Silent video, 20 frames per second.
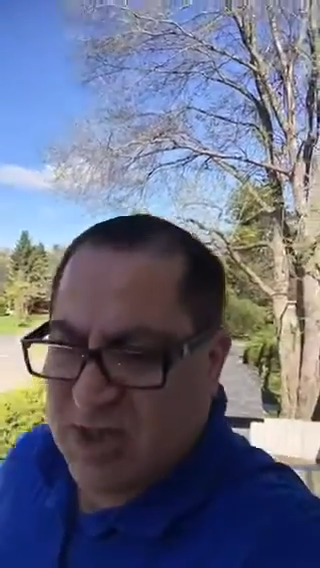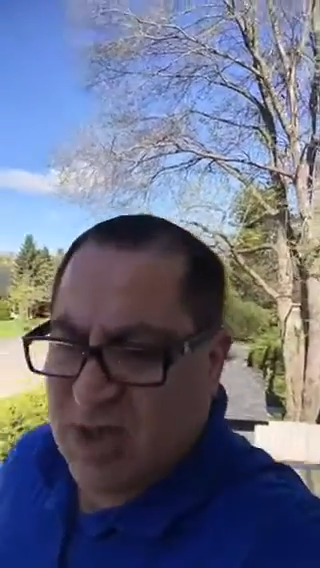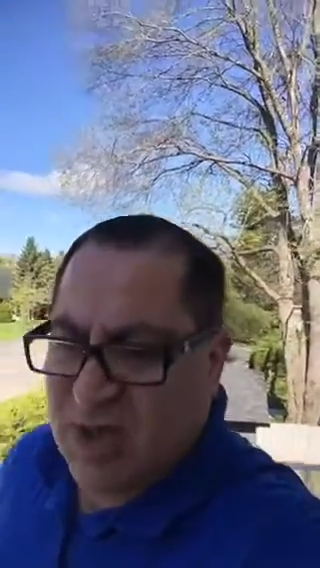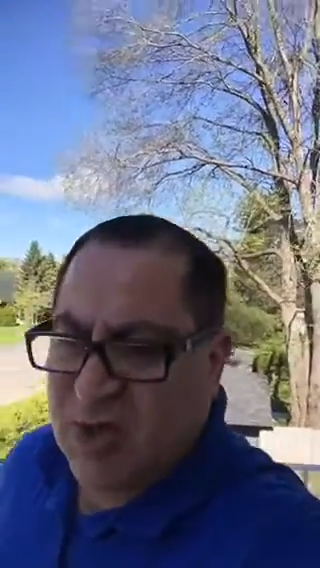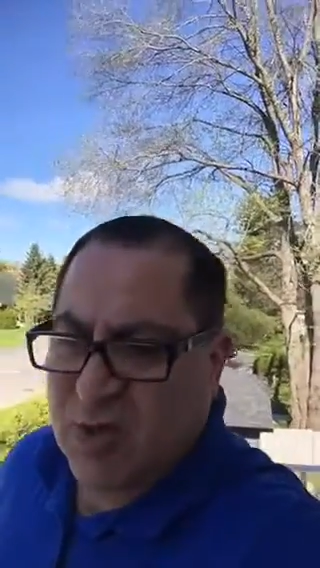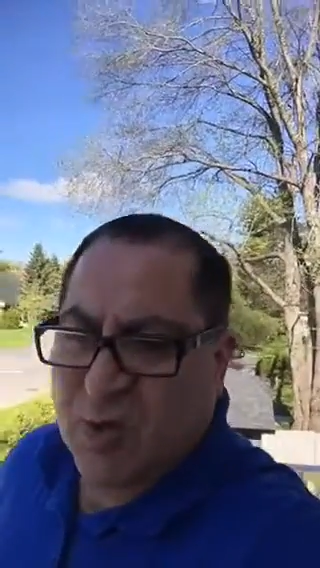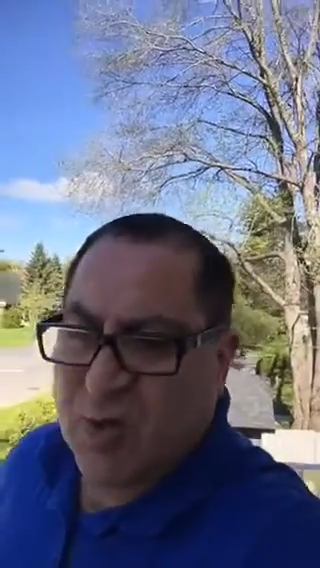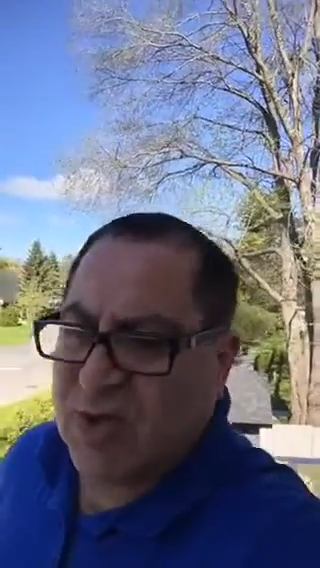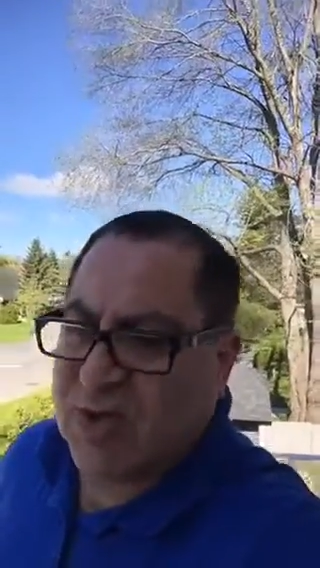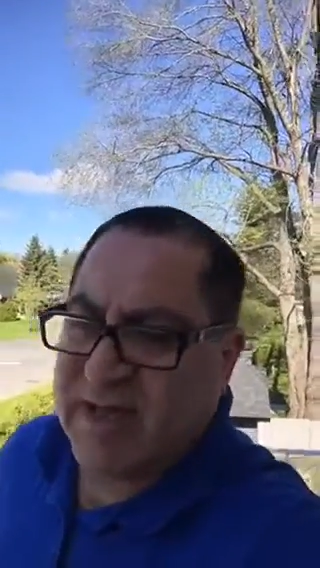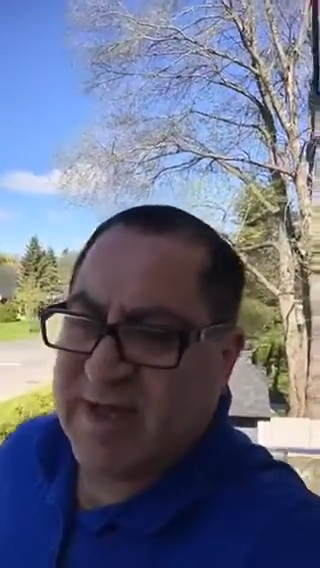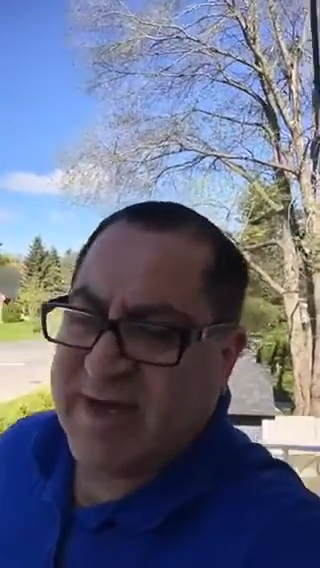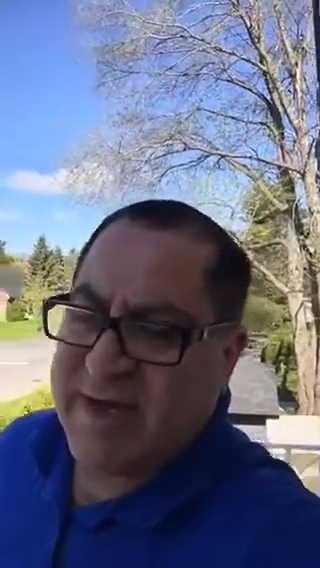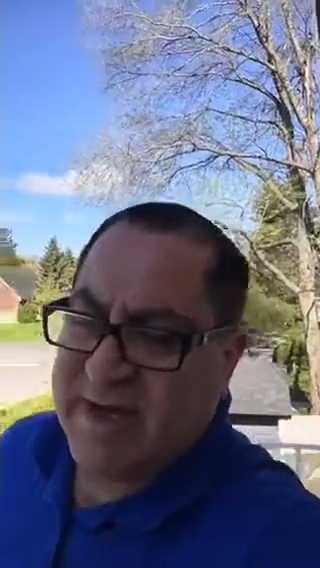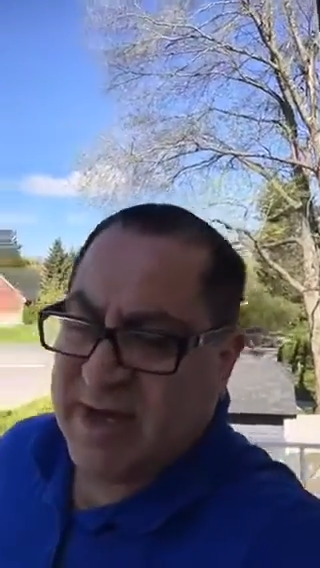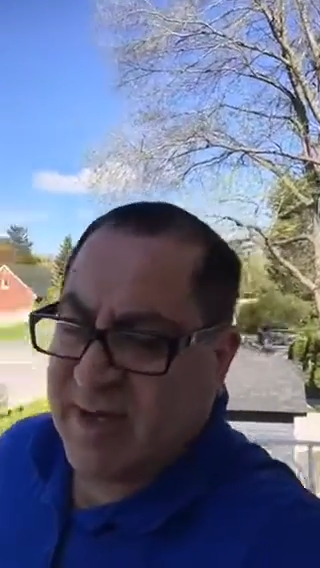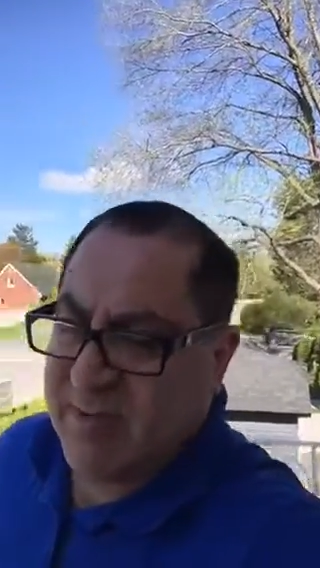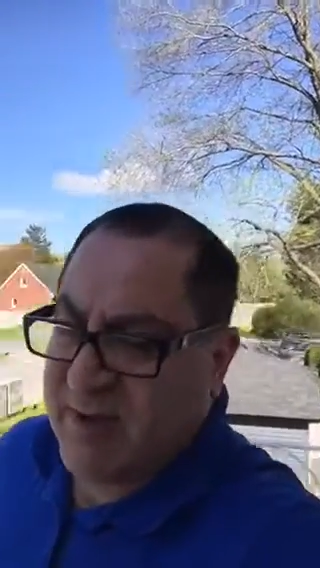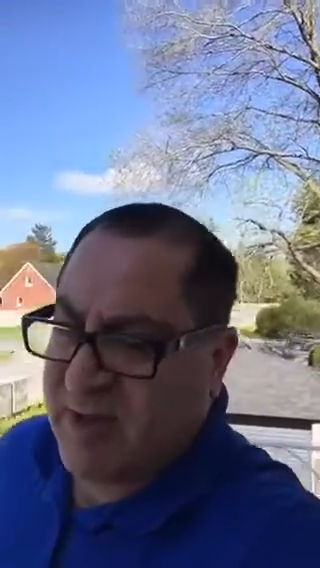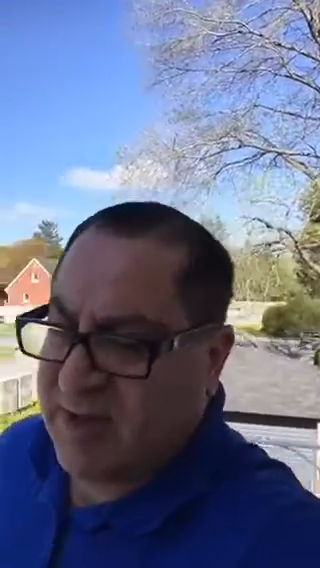are or what they
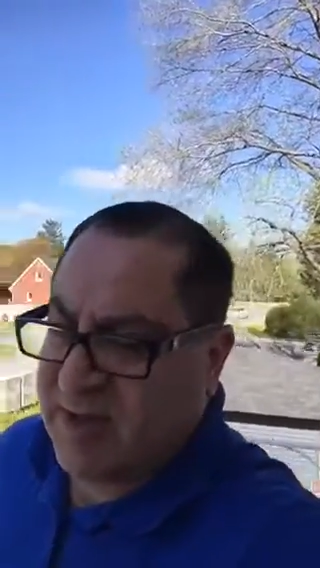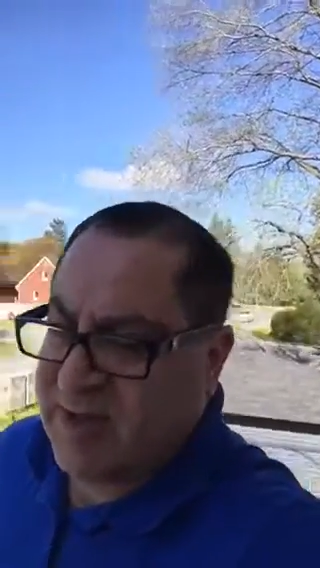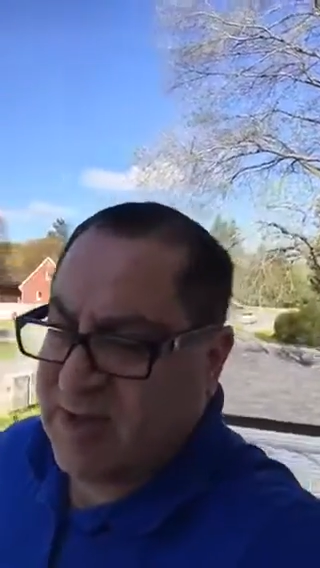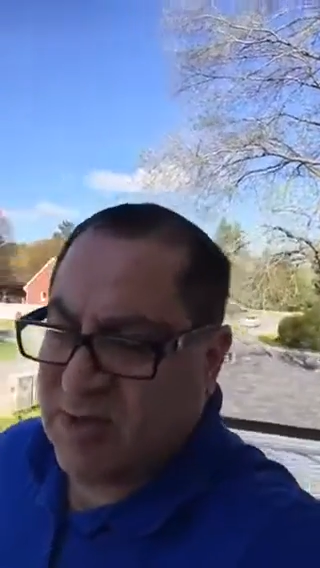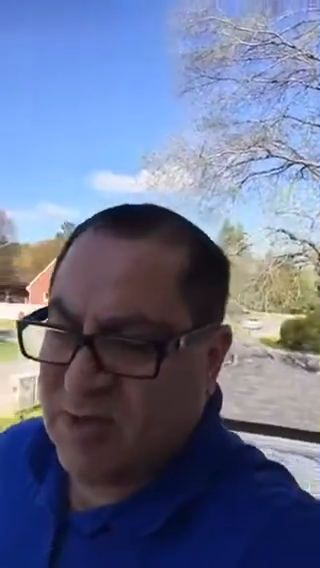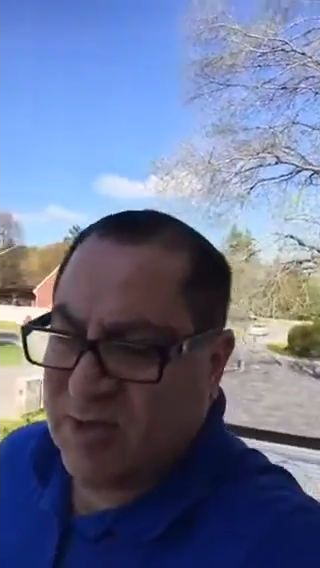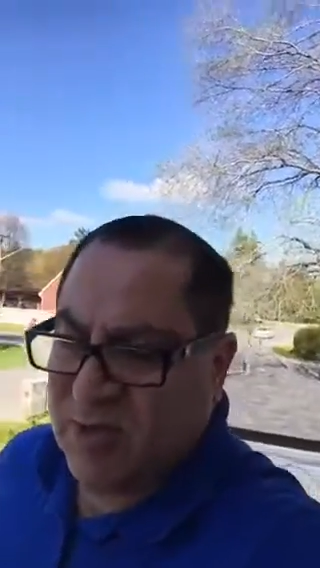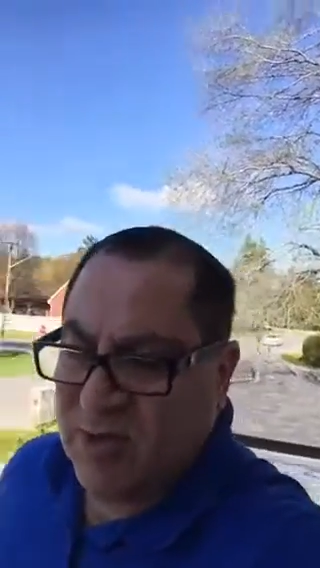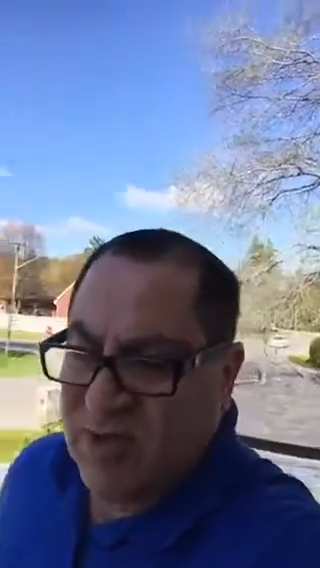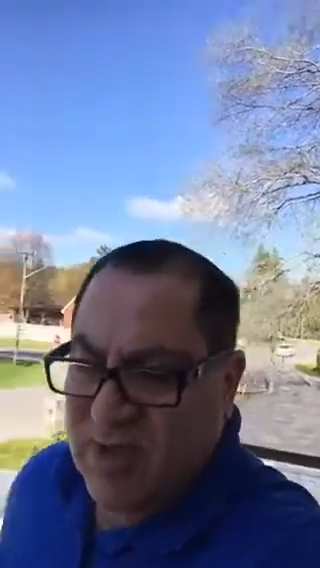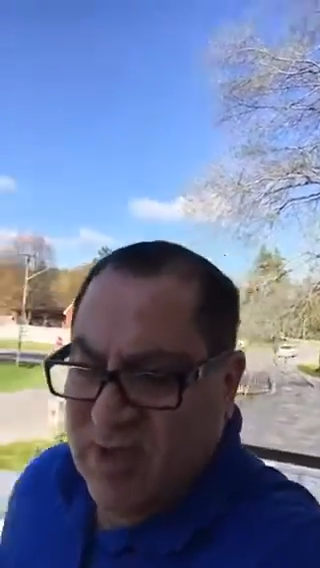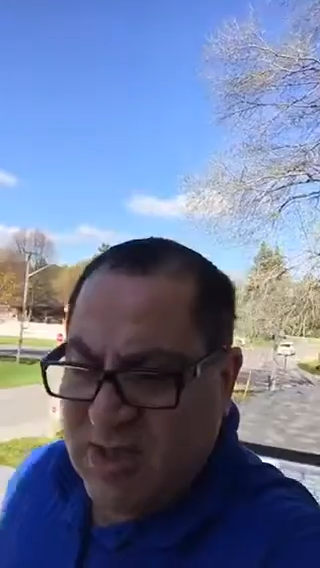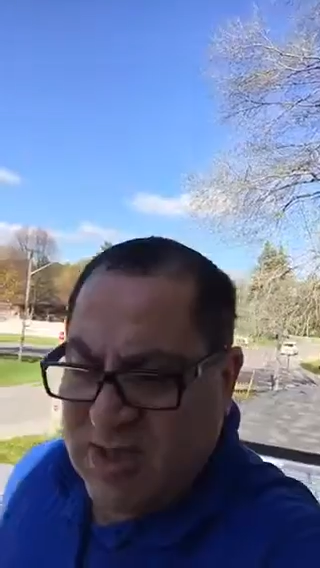hear about it. No.